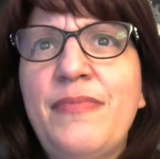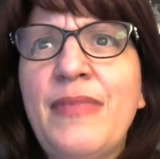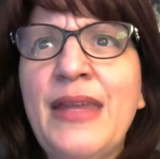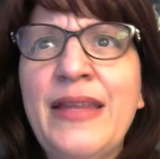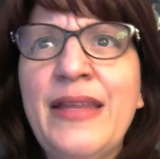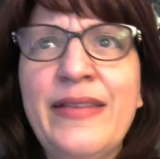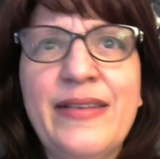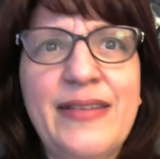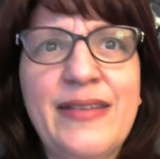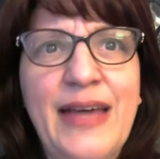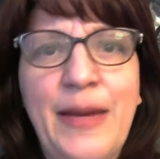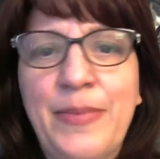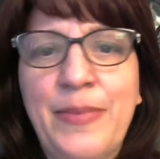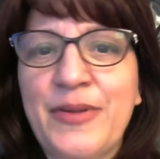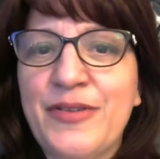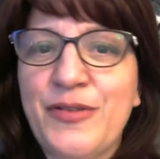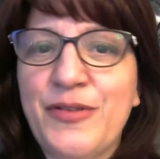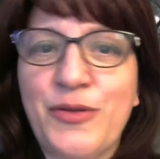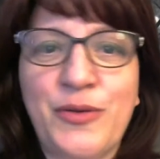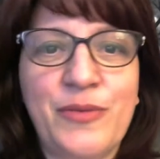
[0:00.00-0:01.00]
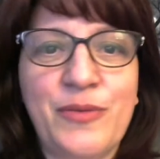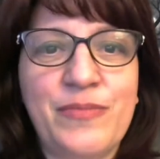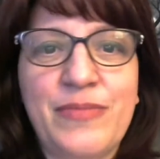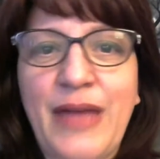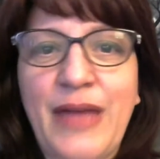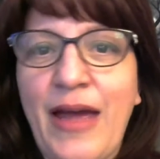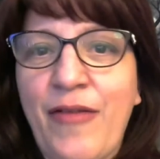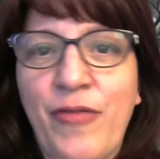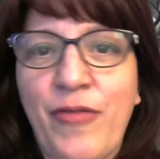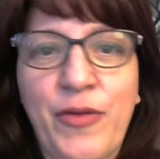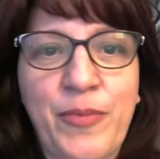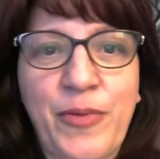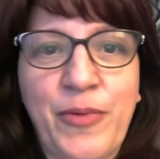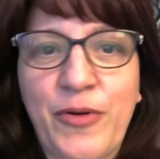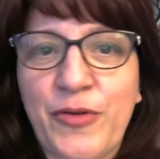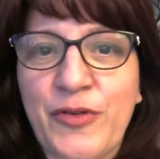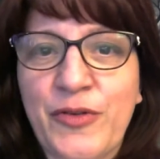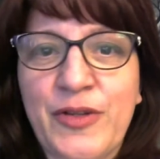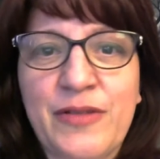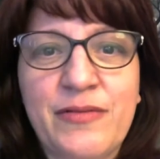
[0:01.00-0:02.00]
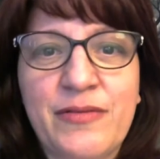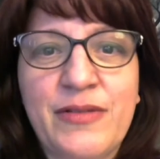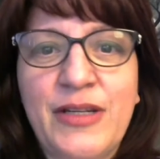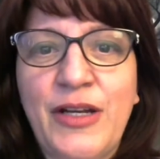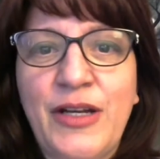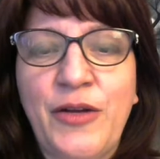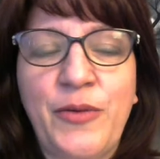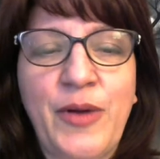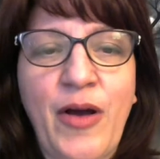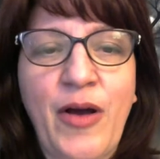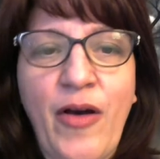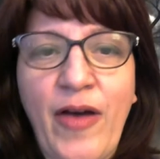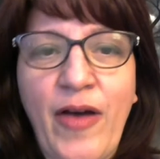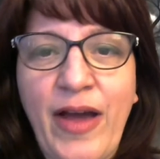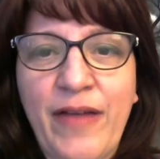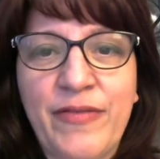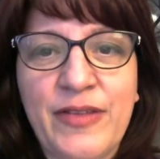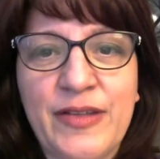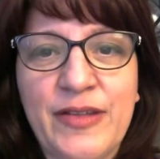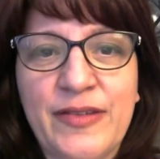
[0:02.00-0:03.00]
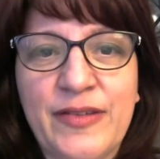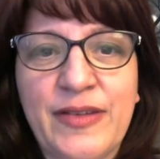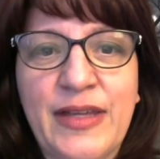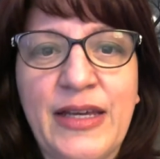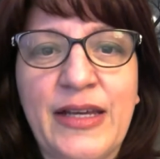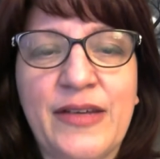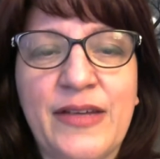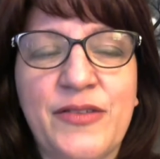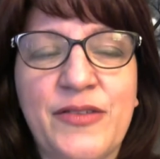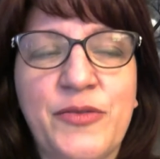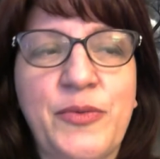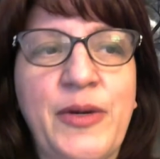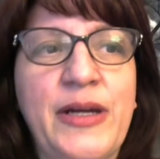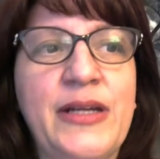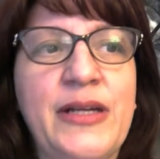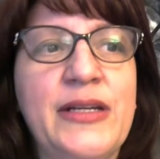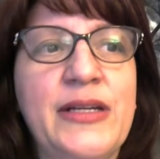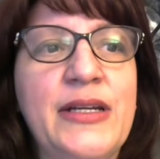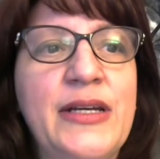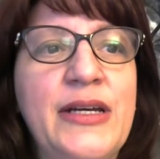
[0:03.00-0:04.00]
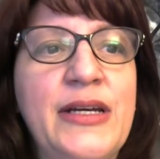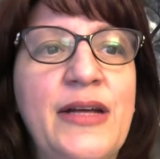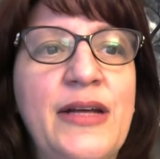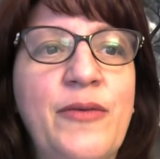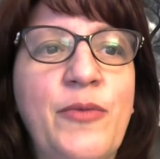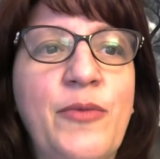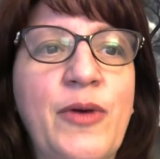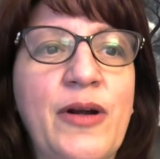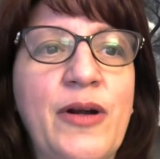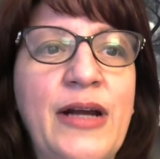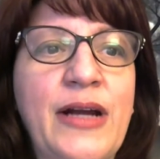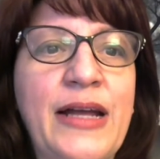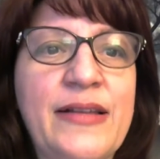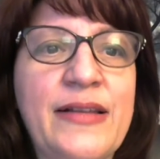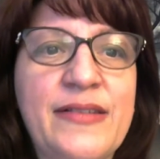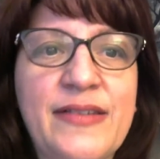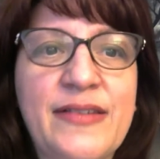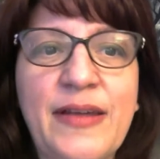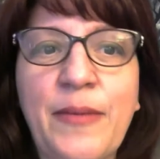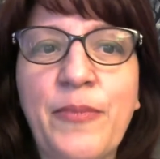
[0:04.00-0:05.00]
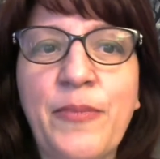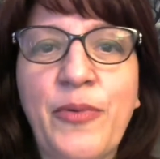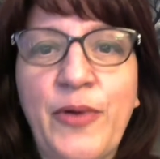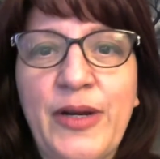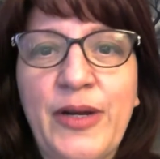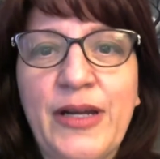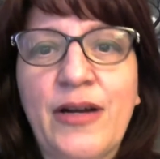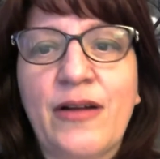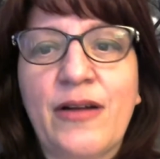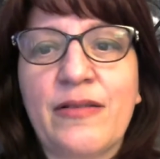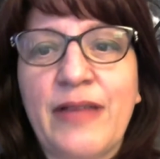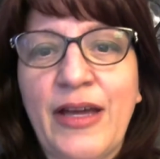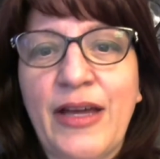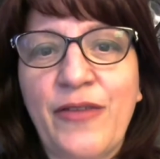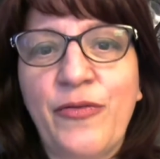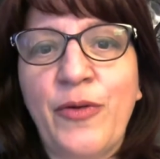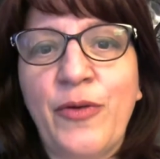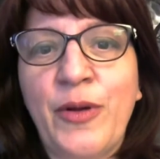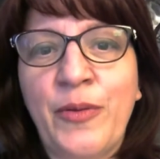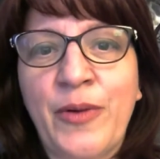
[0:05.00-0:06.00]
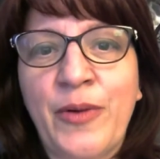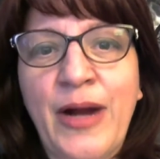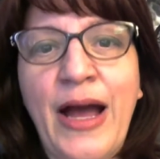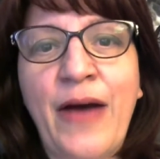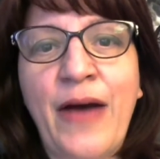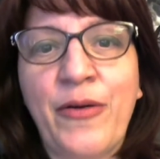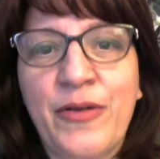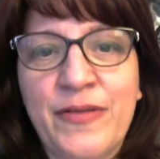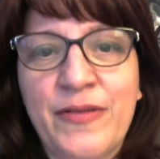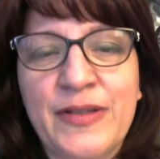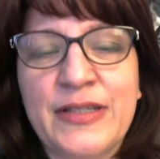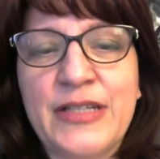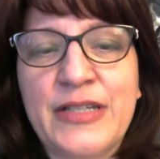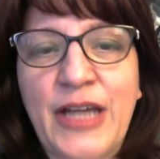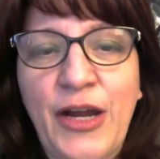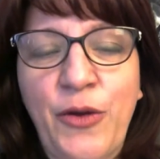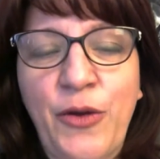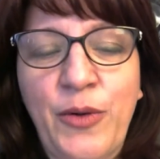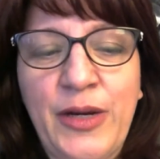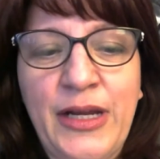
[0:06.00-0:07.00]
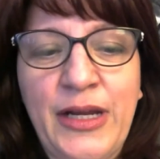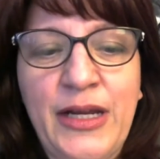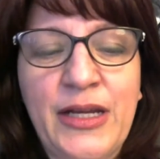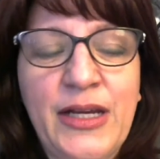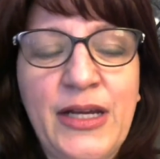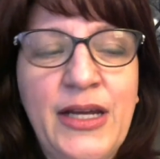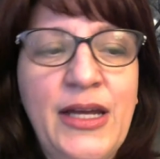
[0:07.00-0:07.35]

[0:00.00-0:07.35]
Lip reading: And this happens to every person. We all have these things, right? Where at some point in our life, we were out of integrity.